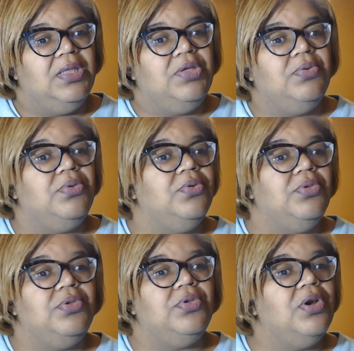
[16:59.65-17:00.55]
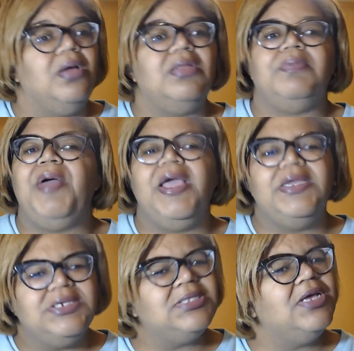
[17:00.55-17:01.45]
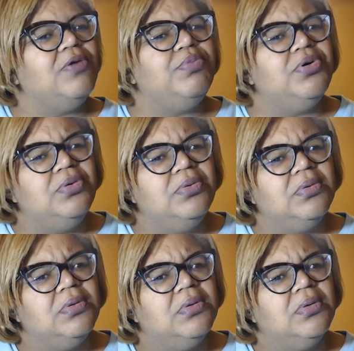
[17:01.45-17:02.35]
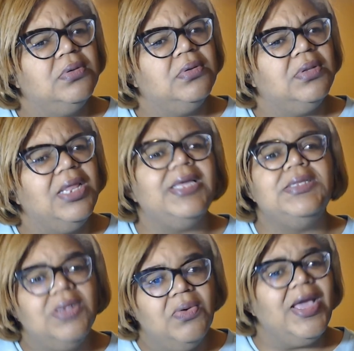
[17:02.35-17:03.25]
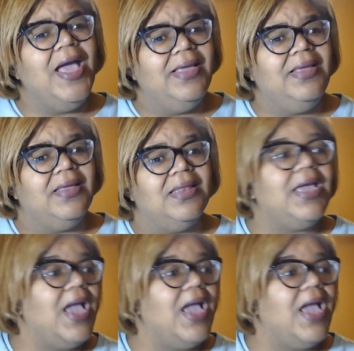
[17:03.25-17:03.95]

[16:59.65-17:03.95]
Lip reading: You know, pace yourself, boo. Like, it's okay. Like,